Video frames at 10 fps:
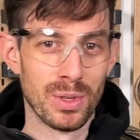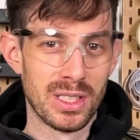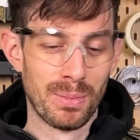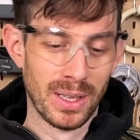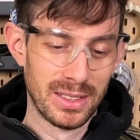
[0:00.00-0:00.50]
more
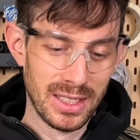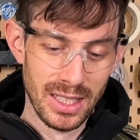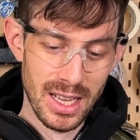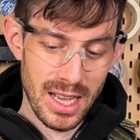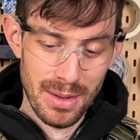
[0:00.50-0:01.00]
stability
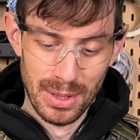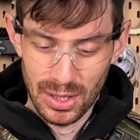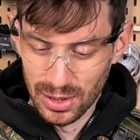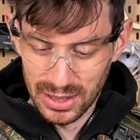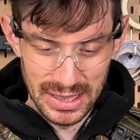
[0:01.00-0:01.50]

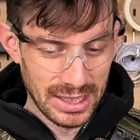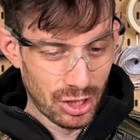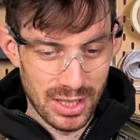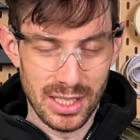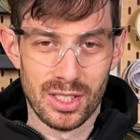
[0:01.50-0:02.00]
because it
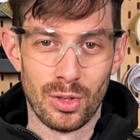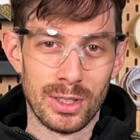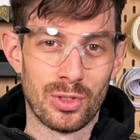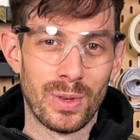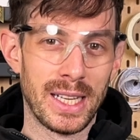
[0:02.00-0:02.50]
just has so
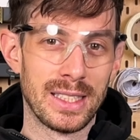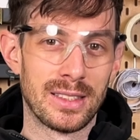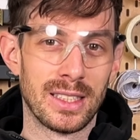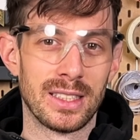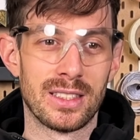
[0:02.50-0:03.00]
much
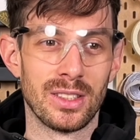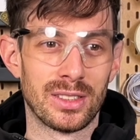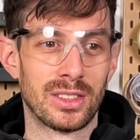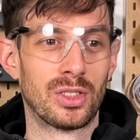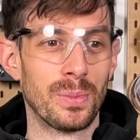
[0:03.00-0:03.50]
weight that it's not
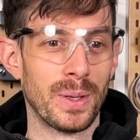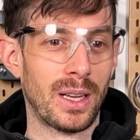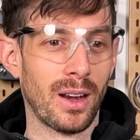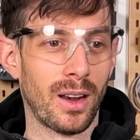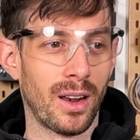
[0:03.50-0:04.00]
this
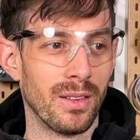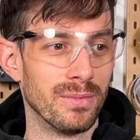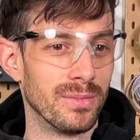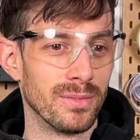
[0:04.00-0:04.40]
typical,